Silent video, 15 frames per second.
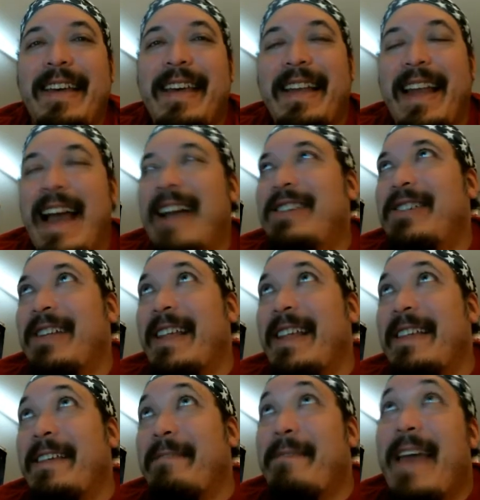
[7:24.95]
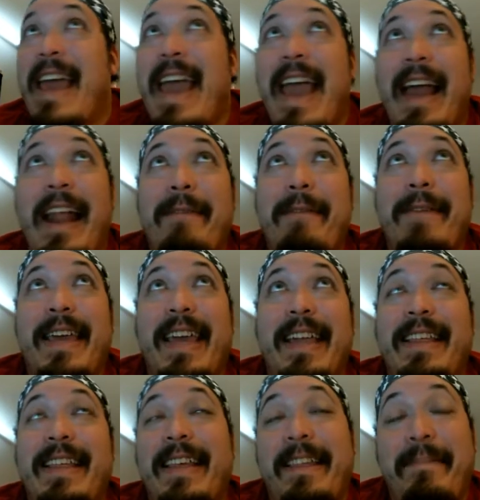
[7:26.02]
nationalism and I'm
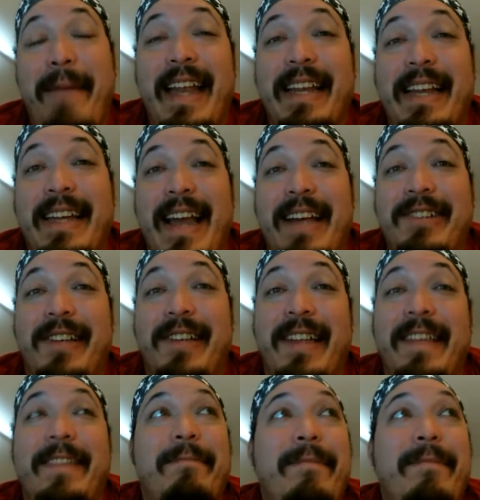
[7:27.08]
against Hispanic nationalism.